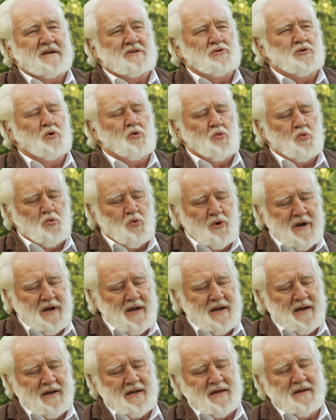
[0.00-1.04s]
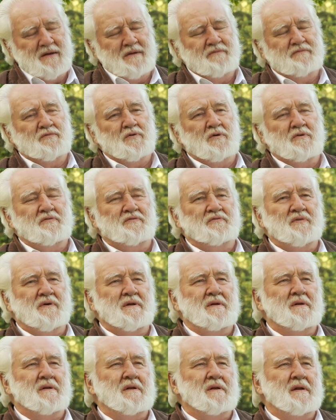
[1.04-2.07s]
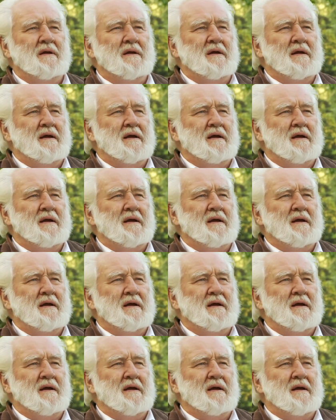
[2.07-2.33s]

to really fulfill